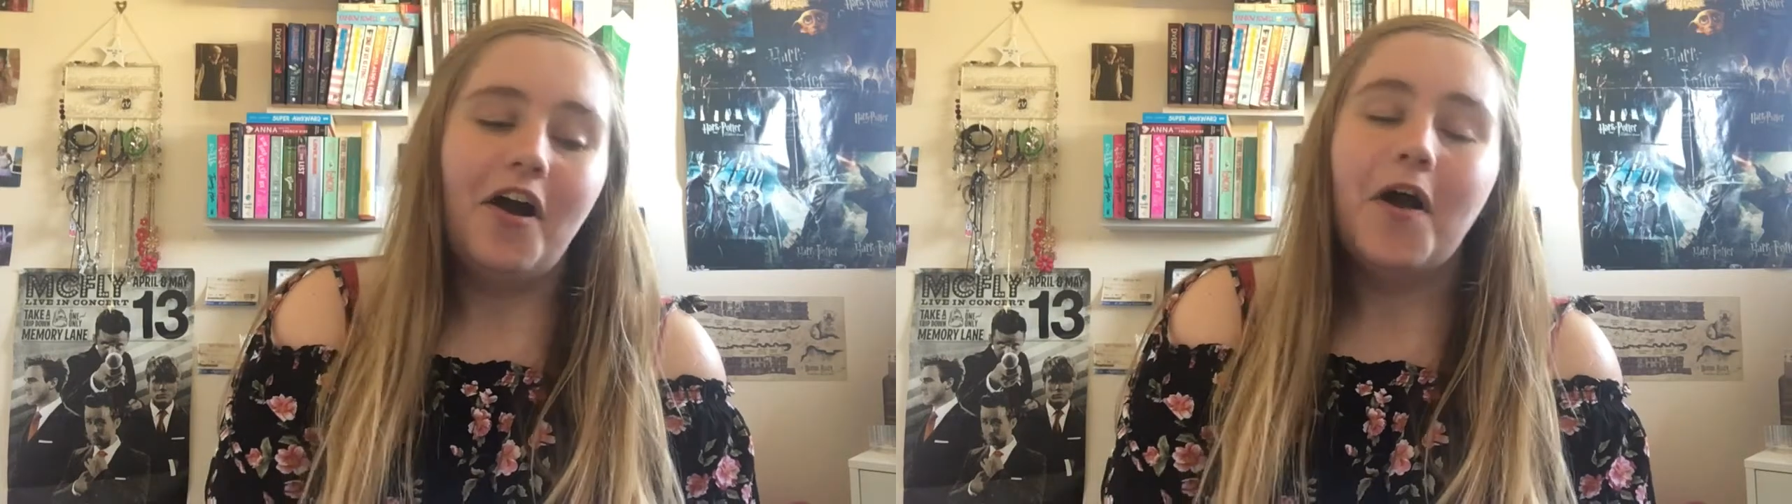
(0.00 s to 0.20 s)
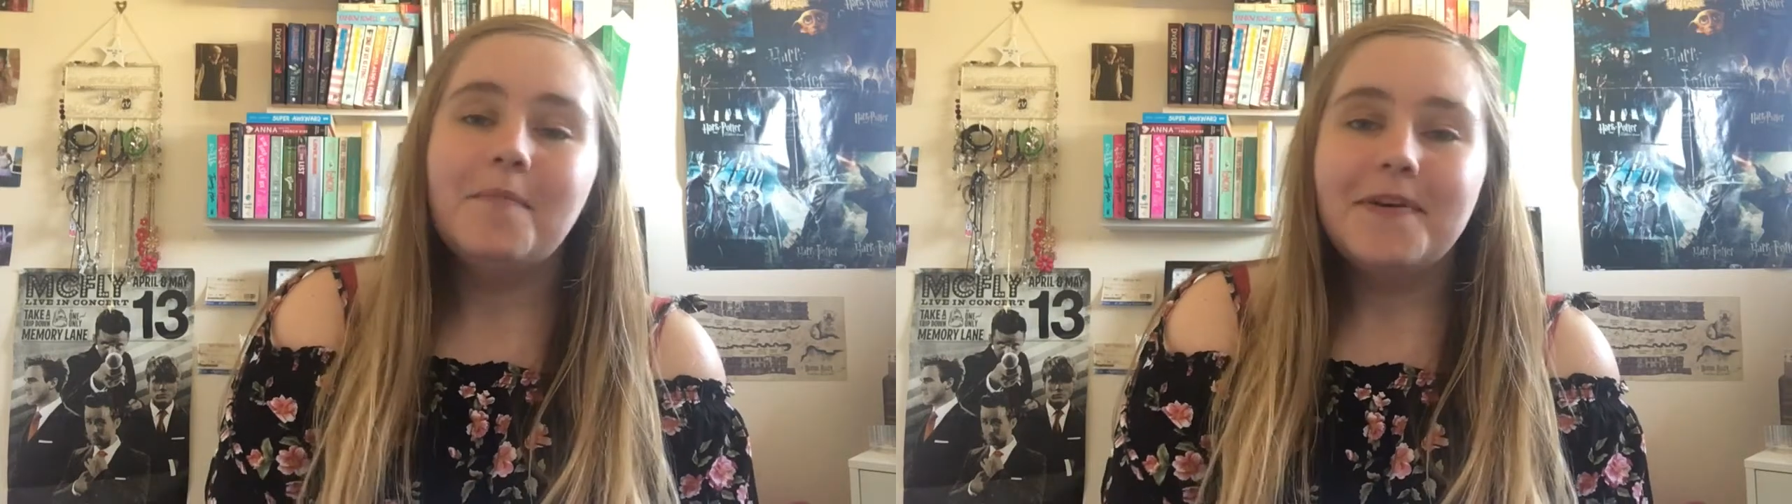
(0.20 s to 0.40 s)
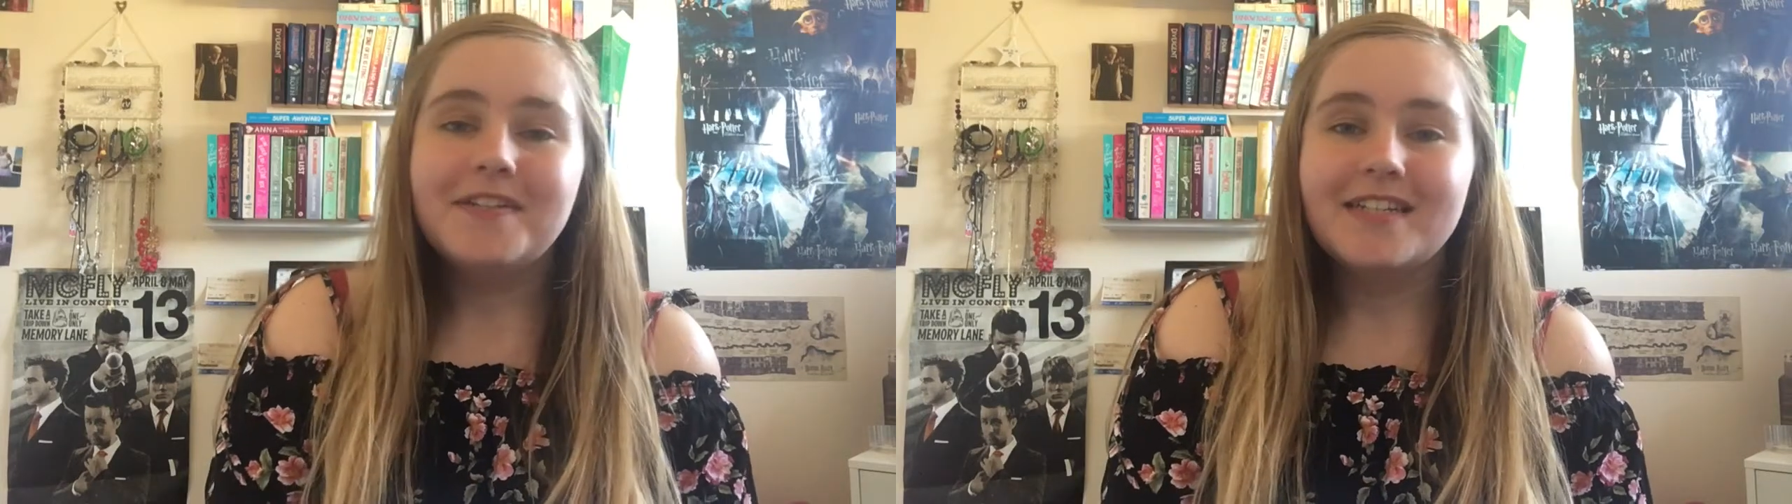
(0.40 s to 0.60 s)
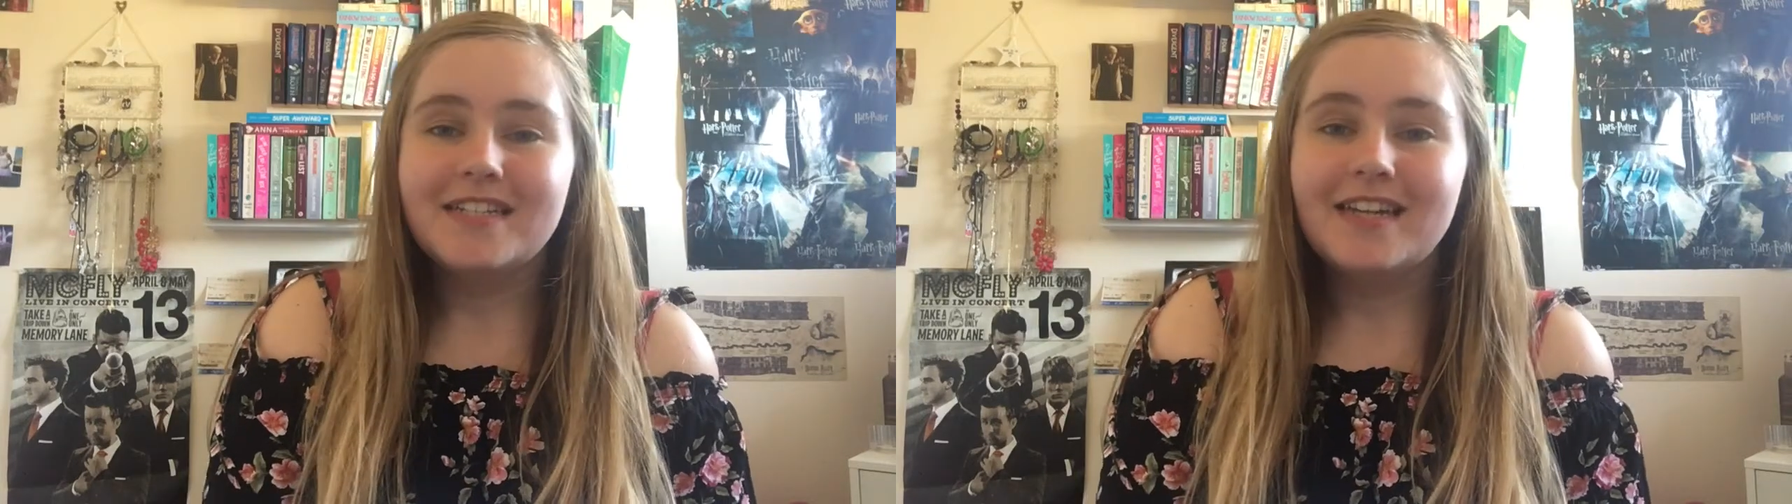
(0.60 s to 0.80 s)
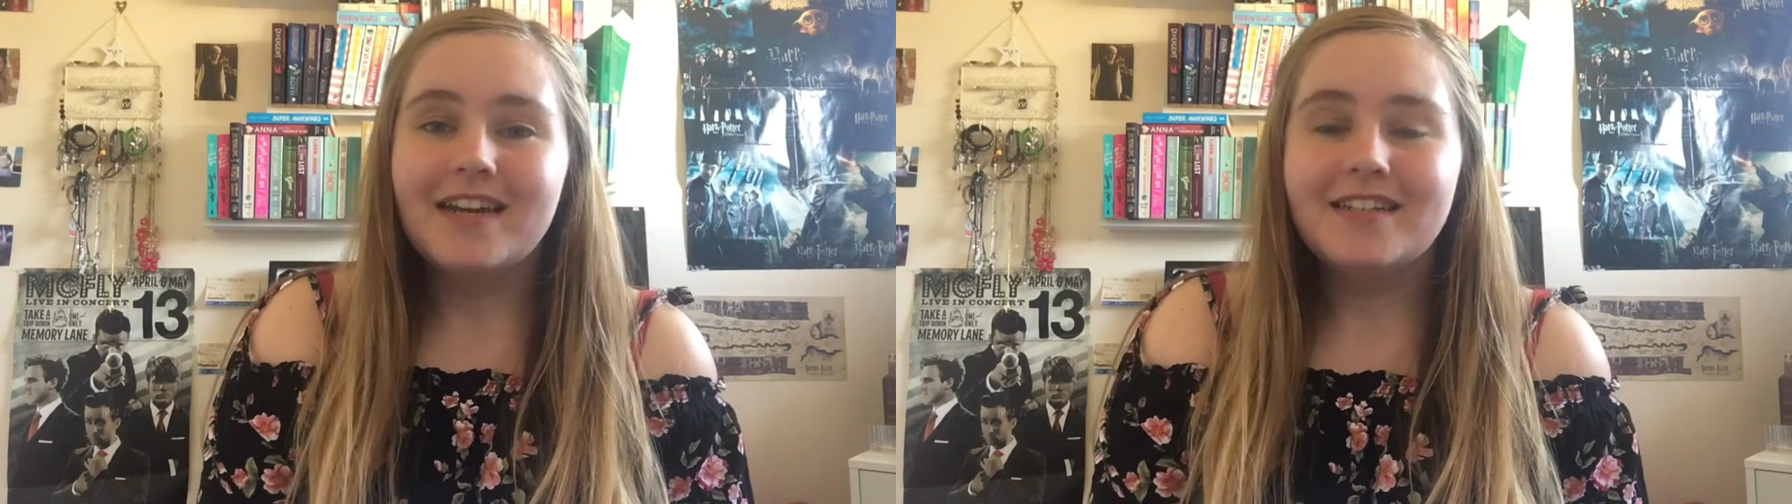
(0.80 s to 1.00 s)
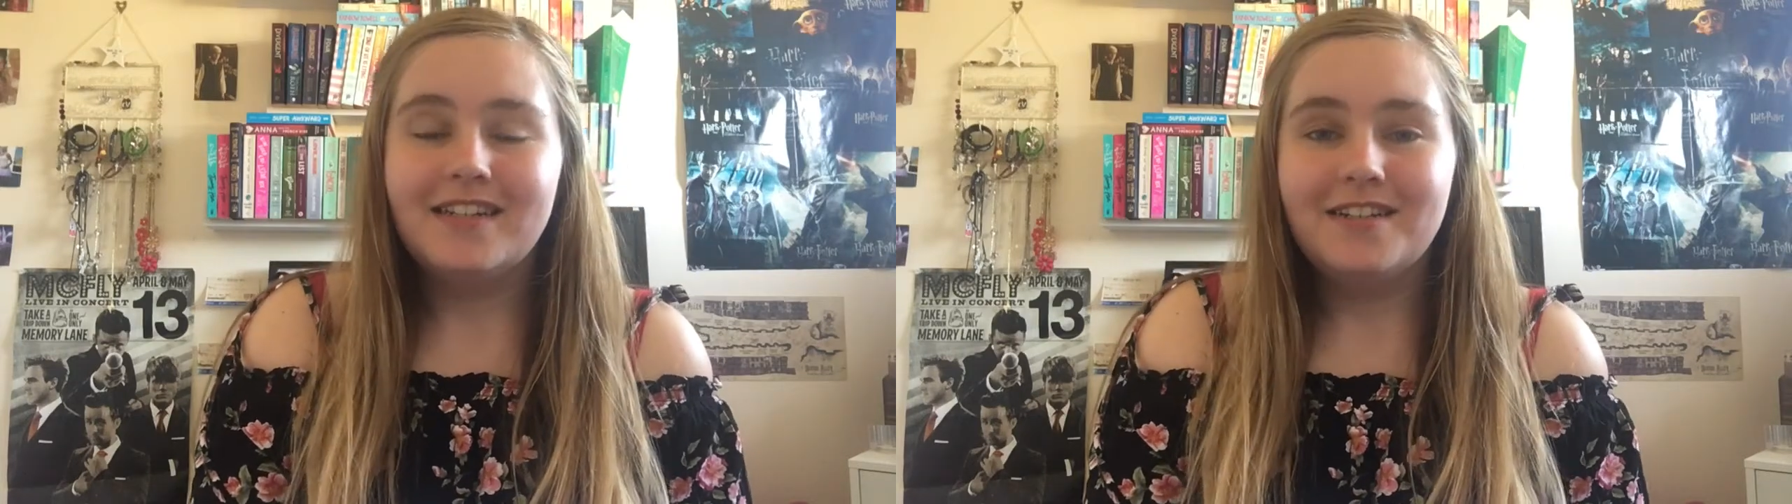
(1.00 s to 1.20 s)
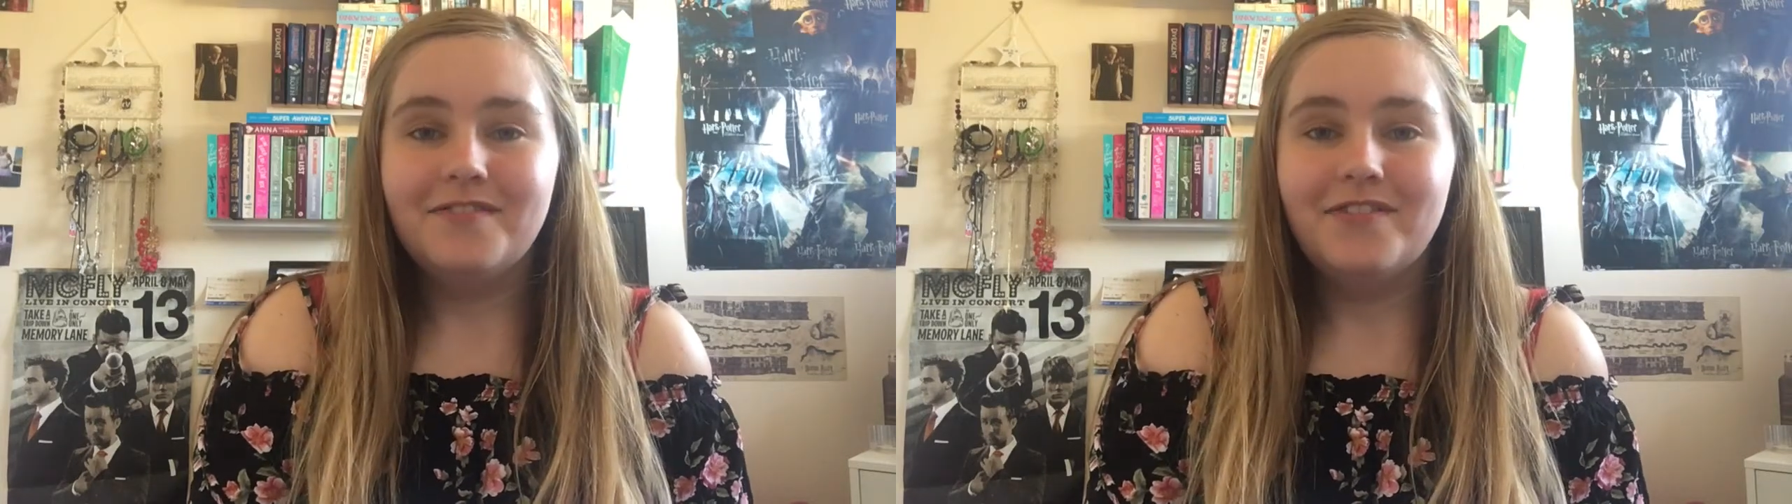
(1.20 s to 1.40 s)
I'm most excited